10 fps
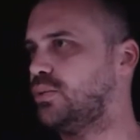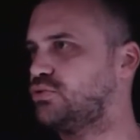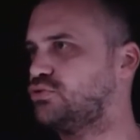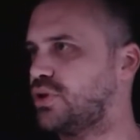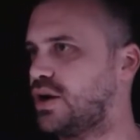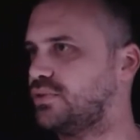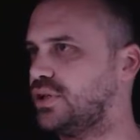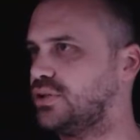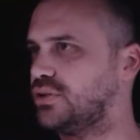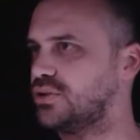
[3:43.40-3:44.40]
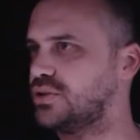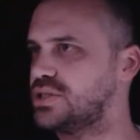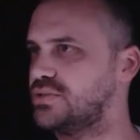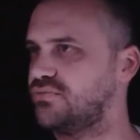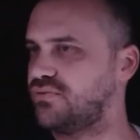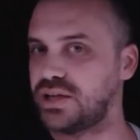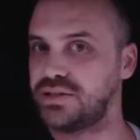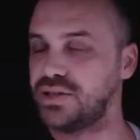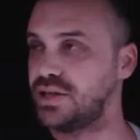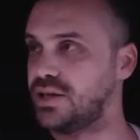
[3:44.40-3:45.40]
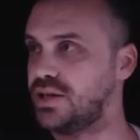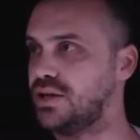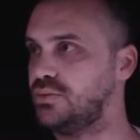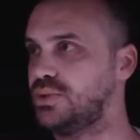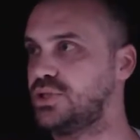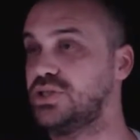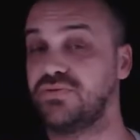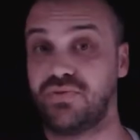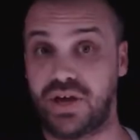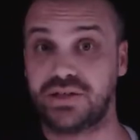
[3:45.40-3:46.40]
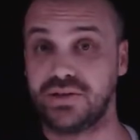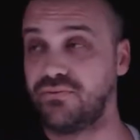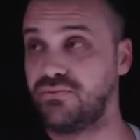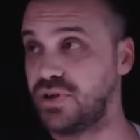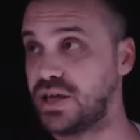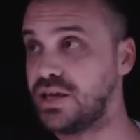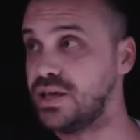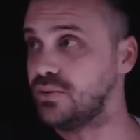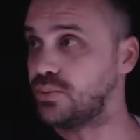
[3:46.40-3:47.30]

we're traveling along this vector here, which is vector v.